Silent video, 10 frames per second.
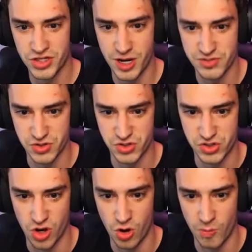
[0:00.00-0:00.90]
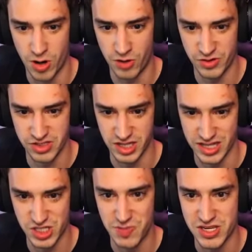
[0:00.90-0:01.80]
the jumps are so perfectly
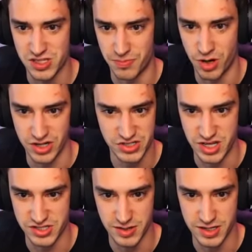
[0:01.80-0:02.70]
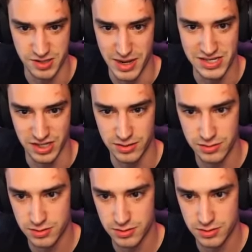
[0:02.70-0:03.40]
like spaced apart. It's amazing.